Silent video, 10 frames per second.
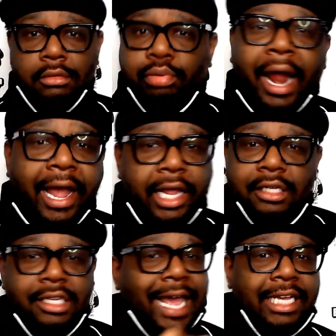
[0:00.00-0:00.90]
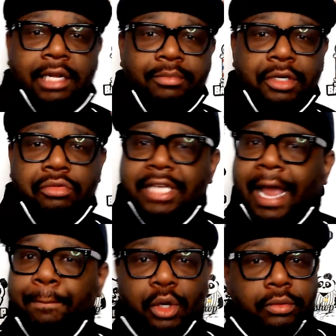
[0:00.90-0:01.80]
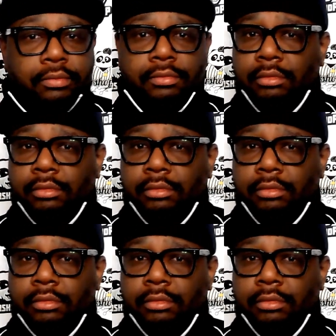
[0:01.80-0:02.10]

Bryant. Like him to do tight. Boom.